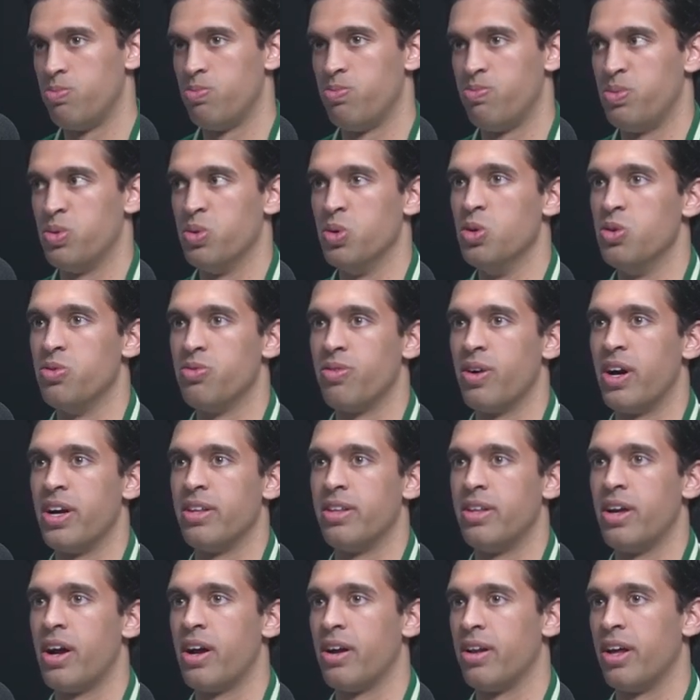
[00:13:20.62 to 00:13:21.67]
proof right
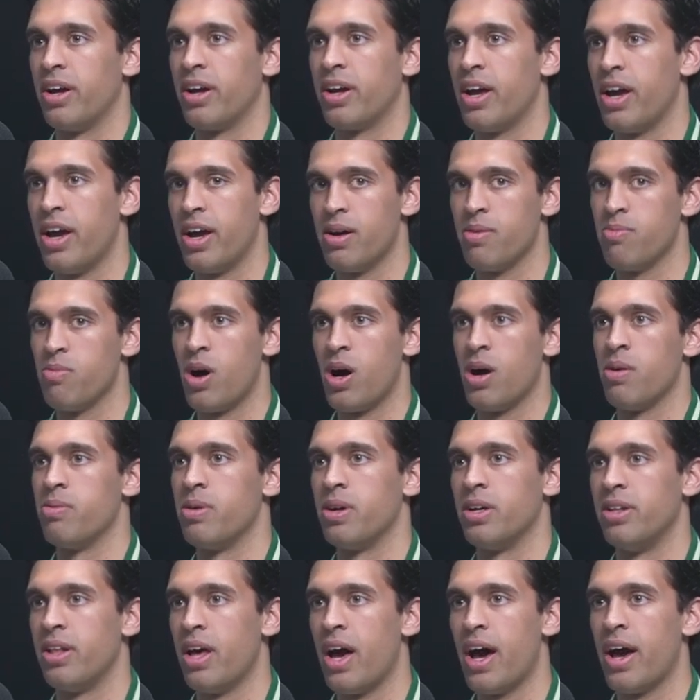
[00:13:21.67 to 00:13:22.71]
there, like hey mom,
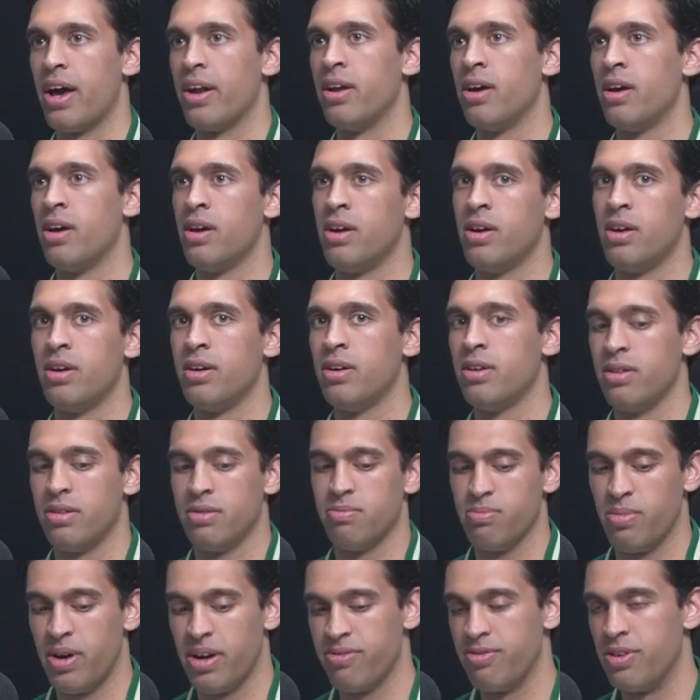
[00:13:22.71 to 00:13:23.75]
hey dad
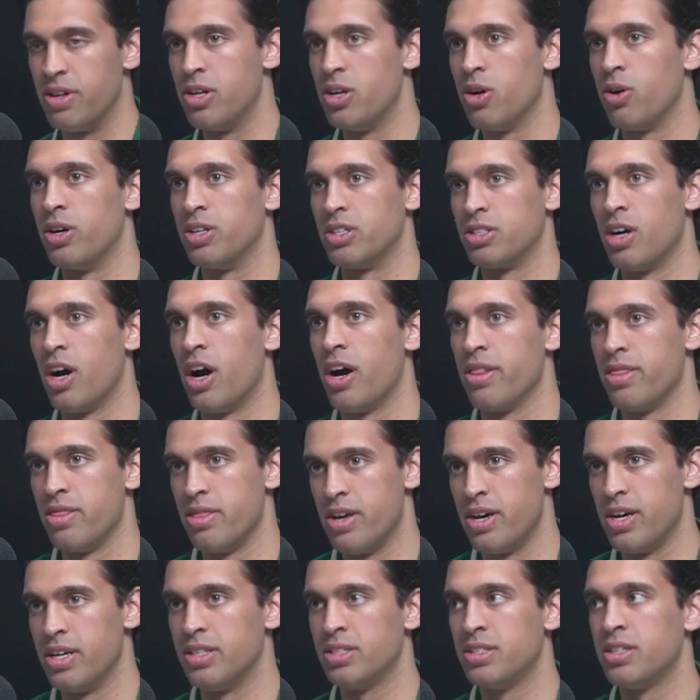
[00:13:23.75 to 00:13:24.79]
my Look video has gotten yep.
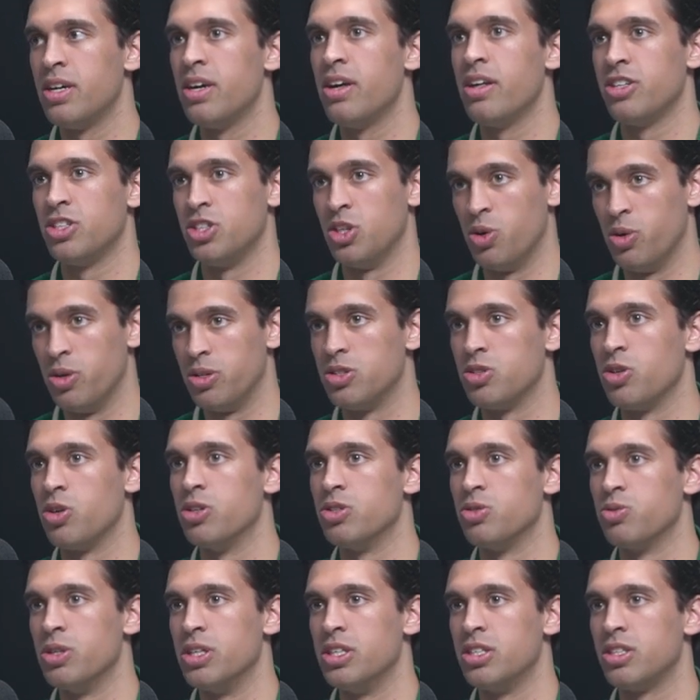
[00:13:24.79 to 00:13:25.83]
this. So and so
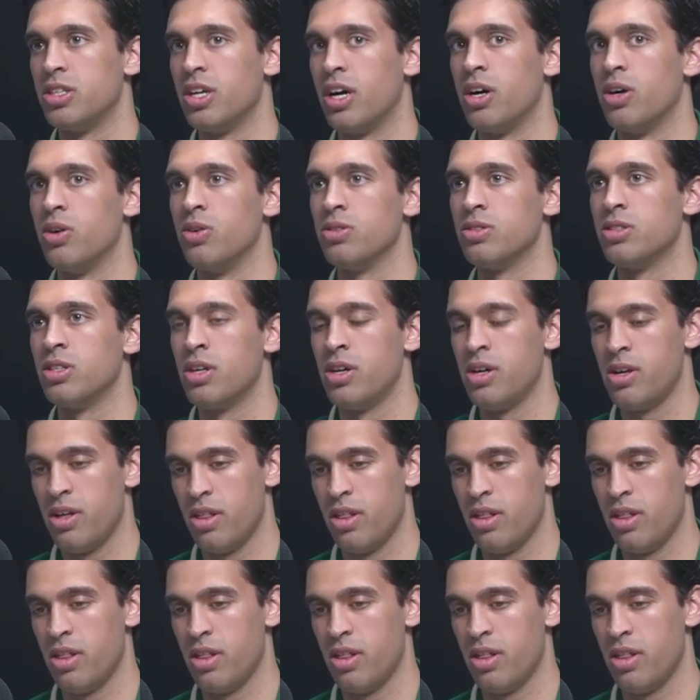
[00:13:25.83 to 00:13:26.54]
has reached out.